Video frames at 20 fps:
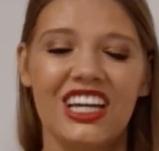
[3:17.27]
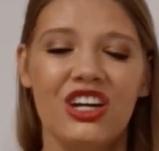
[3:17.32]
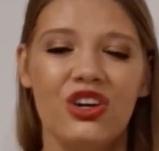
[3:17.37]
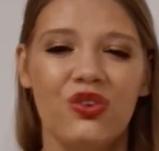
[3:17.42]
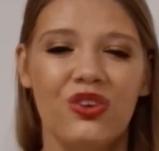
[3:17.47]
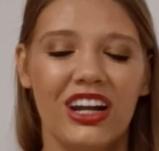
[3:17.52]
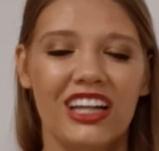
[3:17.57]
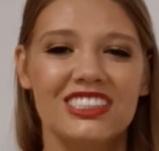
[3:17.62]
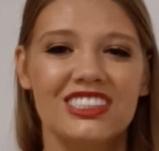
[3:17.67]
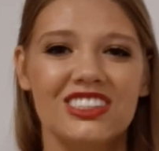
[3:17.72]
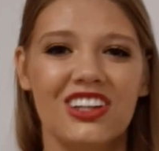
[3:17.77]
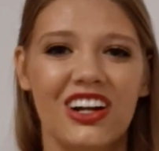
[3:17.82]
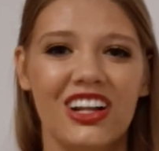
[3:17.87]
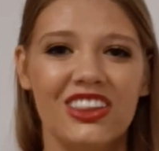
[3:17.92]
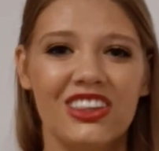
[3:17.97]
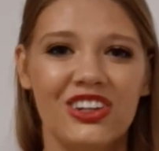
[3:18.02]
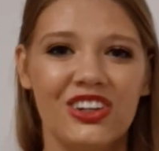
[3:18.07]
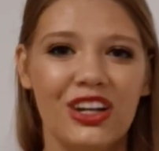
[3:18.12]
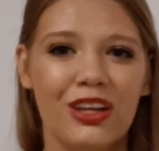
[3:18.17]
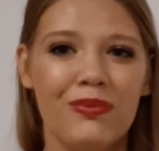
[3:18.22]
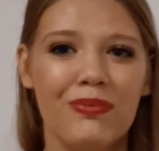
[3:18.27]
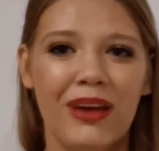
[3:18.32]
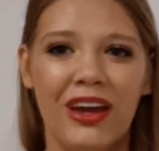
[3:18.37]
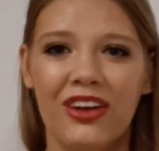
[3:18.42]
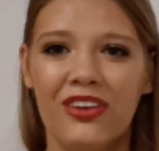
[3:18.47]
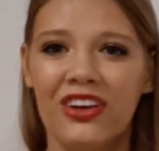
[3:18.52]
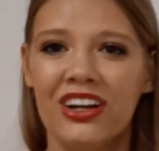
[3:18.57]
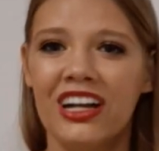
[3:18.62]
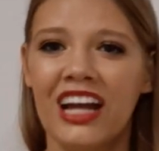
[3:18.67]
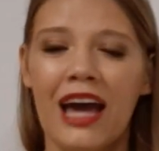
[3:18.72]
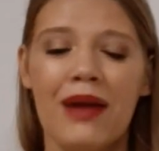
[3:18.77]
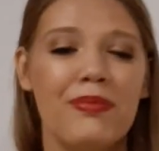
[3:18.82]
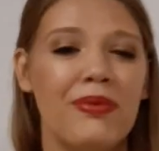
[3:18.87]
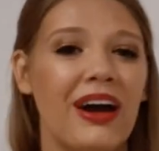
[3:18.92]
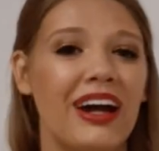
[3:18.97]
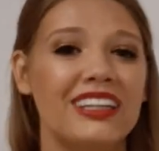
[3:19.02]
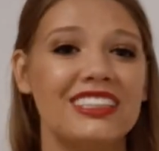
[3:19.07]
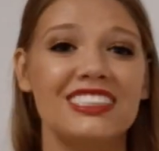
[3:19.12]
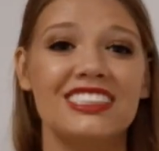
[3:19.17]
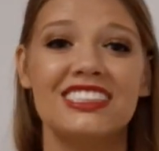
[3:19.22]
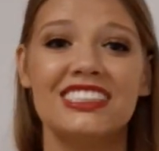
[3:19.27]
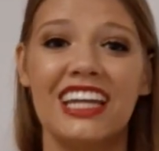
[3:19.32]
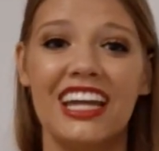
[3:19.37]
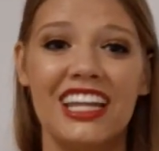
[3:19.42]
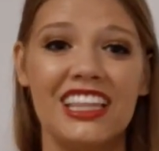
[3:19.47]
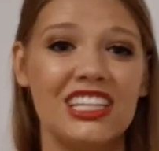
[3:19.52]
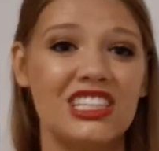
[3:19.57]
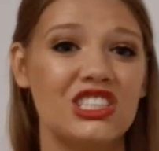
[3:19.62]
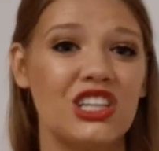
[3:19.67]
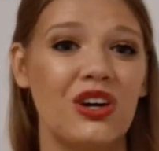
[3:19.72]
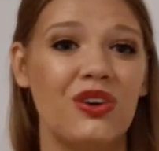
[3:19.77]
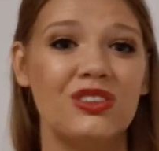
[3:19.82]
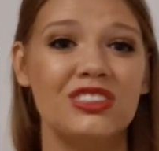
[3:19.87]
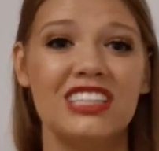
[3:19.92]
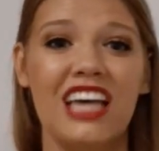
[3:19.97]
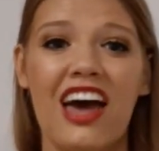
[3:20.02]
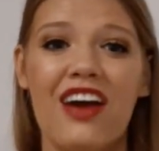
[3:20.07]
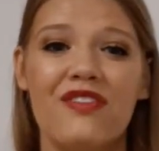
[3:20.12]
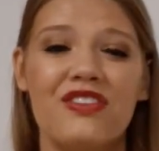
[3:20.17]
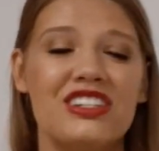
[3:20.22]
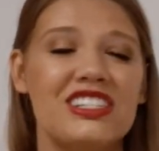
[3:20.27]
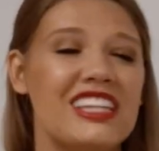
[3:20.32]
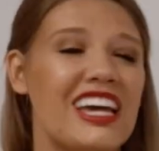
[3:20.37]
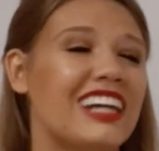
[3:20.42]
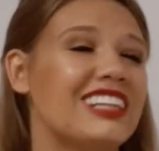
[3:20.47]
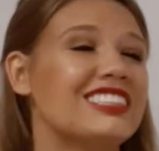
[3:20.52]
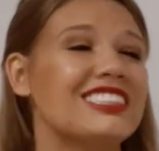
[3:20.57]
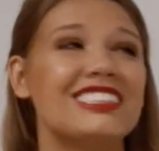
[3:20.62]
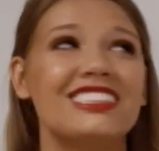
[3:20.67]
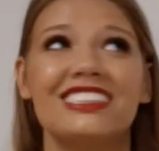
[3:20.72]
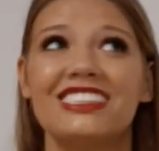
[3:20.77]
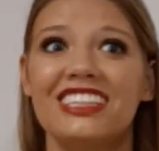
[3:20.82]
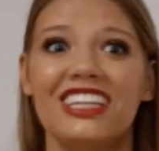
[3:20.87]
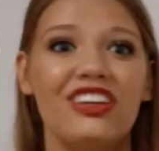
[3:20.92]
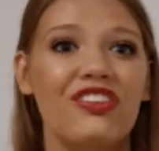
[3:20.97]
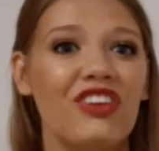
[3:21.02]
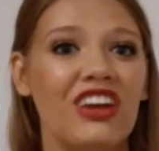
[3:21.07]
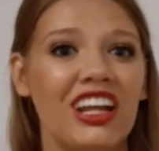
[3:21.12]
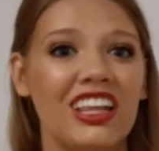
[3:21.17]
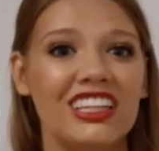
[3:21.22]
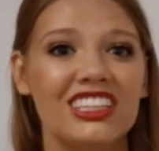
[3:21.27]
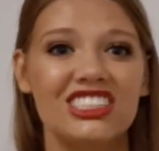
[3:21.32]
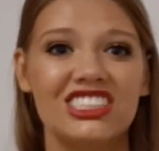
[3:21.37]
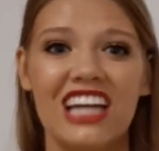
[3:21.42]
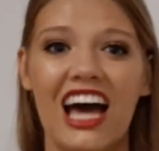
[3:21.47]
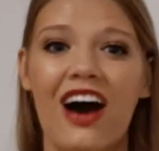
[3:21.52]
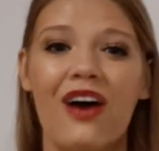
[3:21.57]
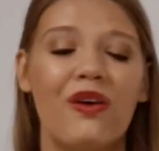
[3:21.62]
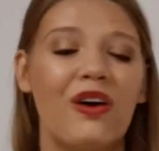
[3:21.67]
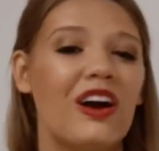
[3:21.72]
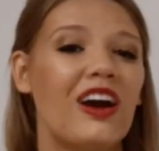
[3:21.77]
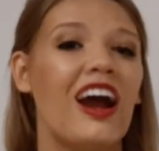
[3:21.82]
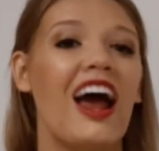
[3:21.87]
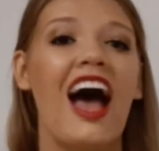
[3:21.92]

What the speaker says: When I started learning Mandarin, I practiced saying the tones every day, just even in the shower.